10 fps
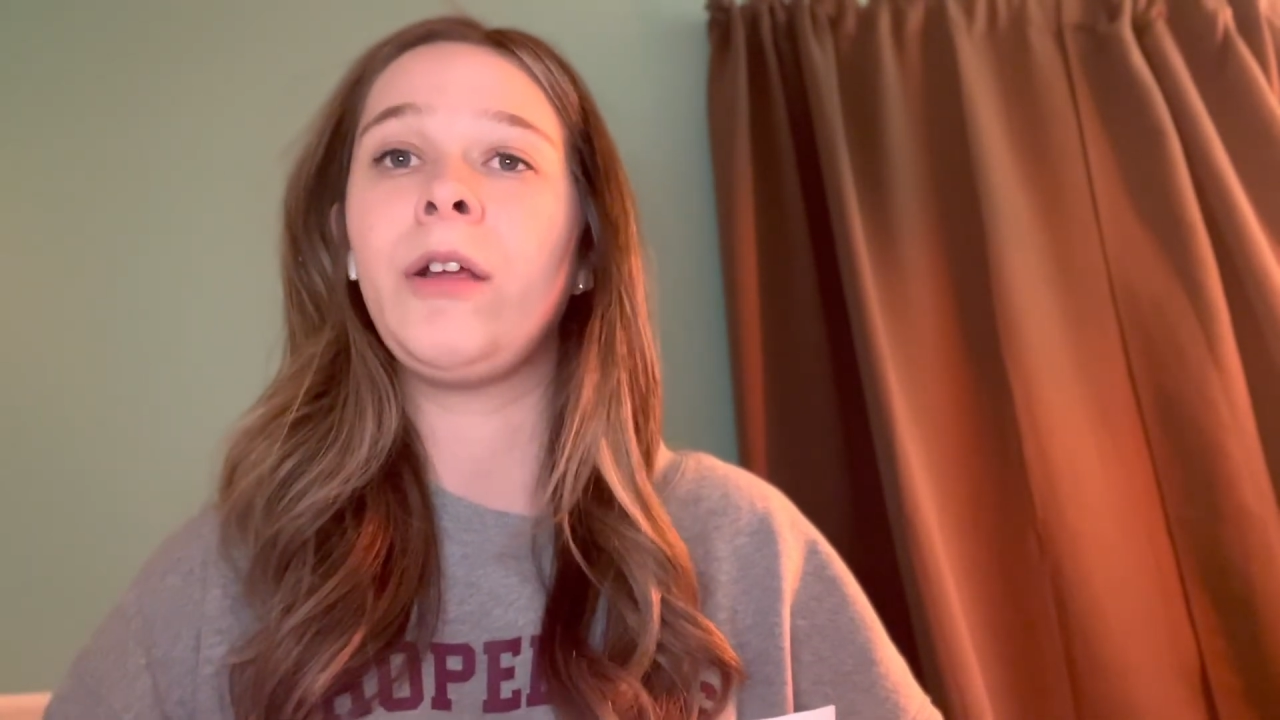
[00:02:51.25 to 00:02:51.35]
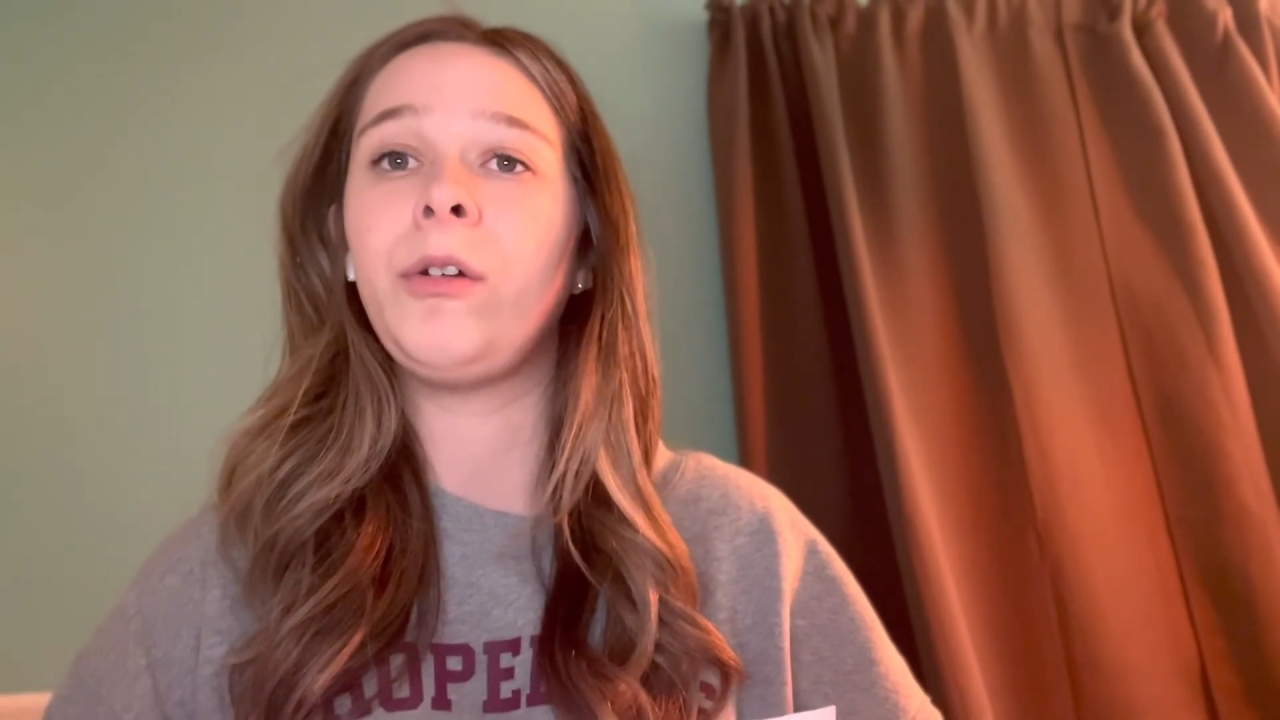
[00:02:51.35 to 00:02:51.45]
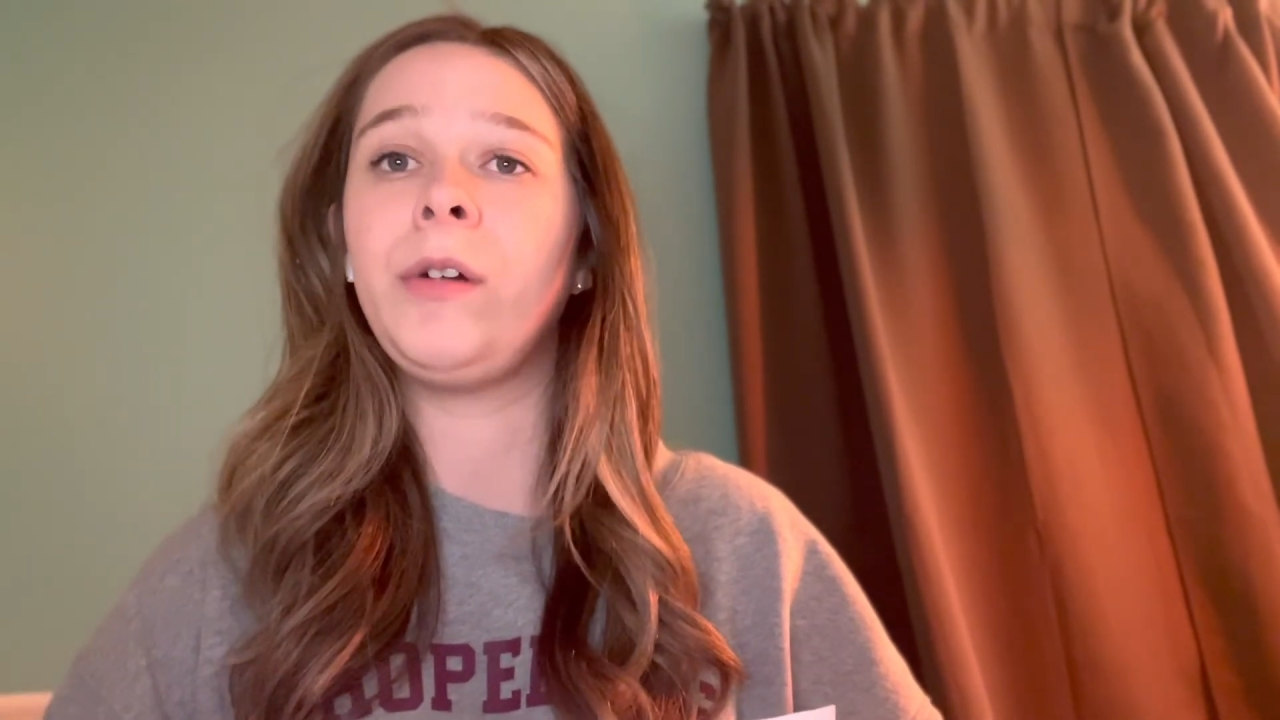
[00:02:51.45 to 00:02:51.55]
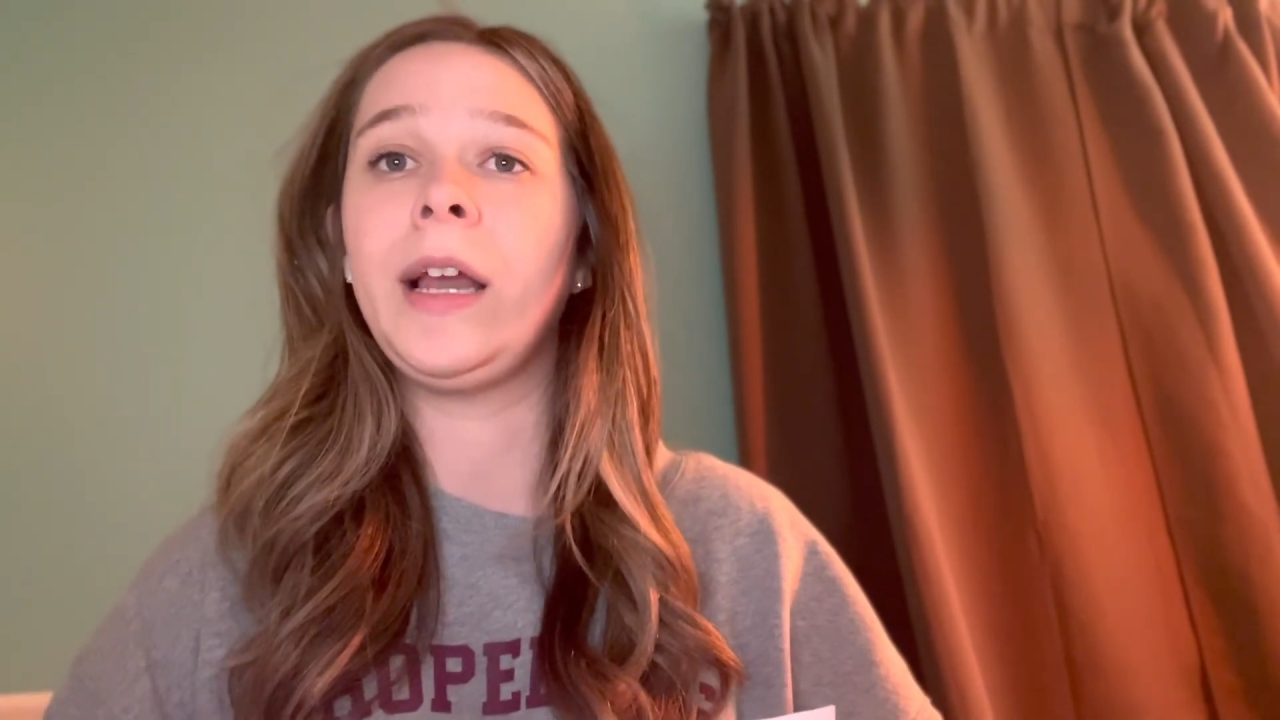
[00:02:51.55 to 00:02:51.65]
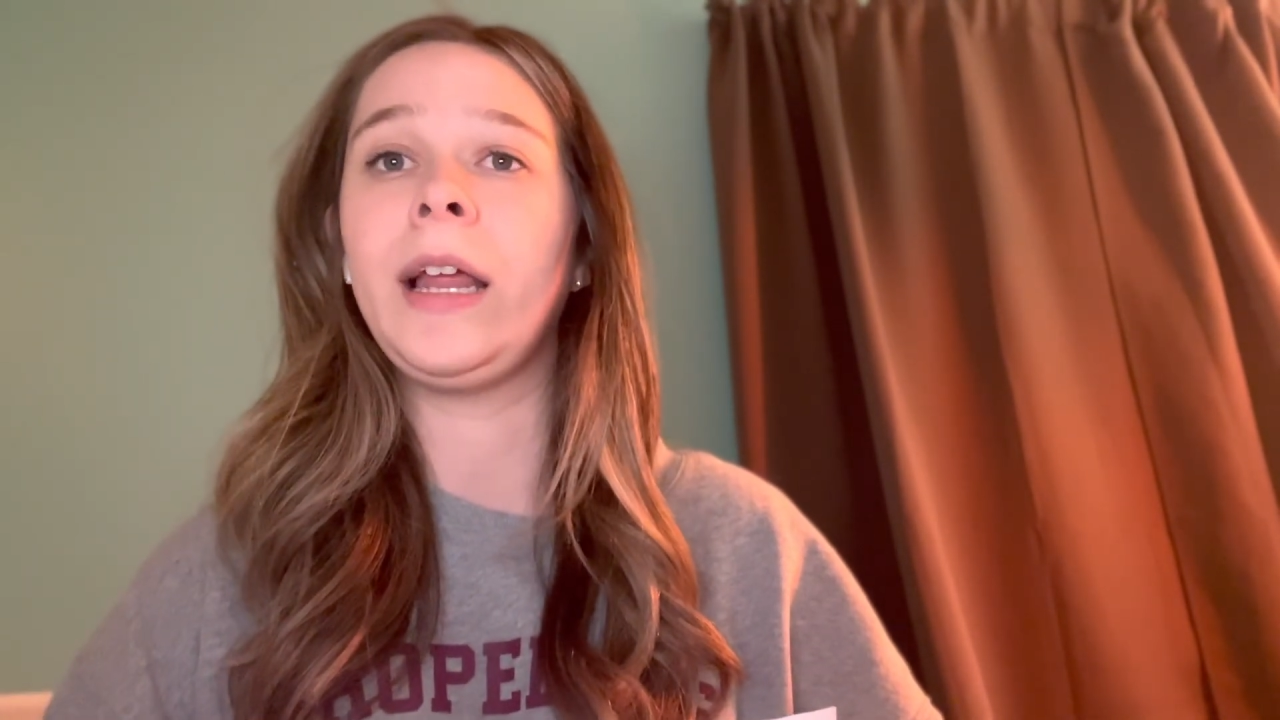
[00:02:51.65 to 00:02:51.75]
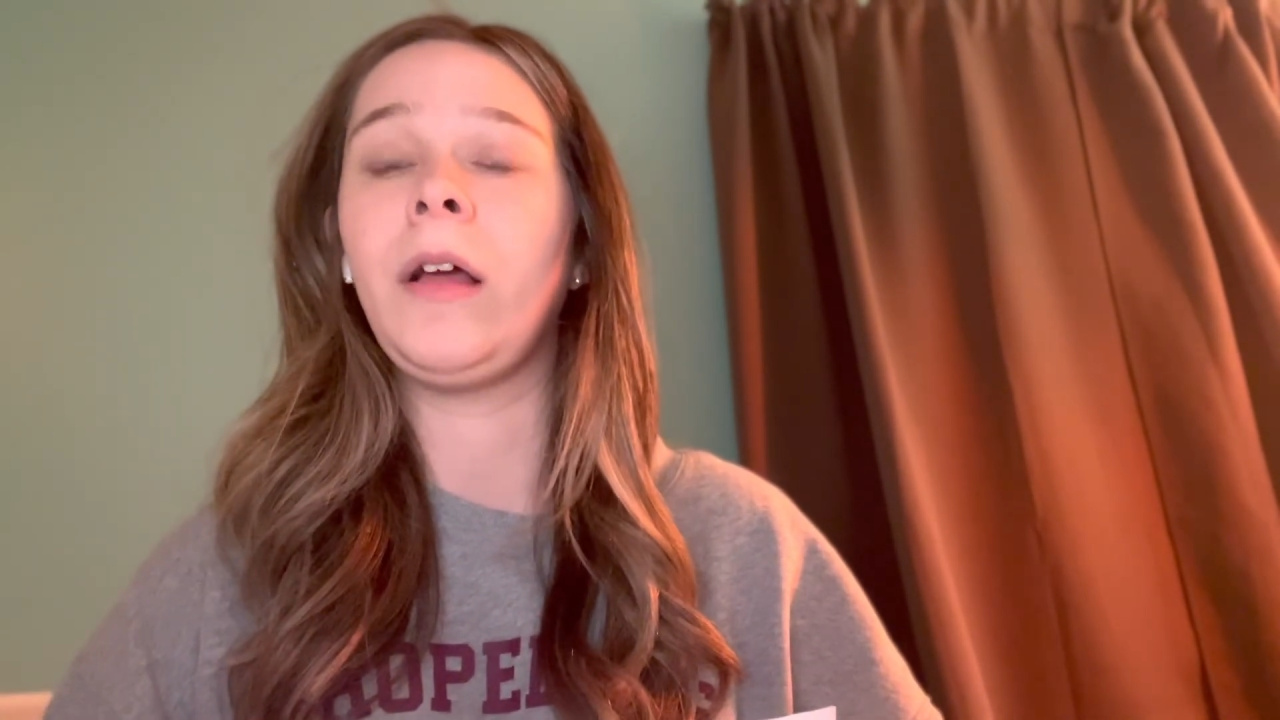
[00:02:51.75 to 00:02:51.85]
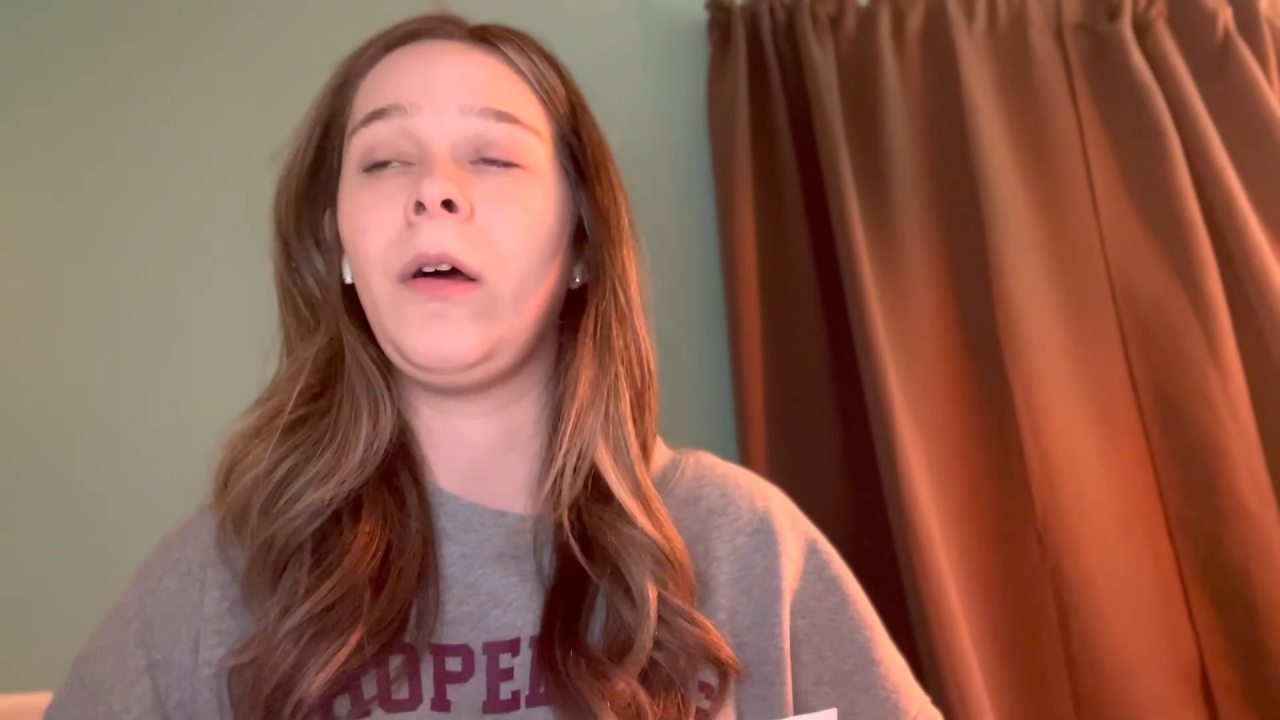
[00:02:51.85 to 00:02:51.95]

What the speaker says: create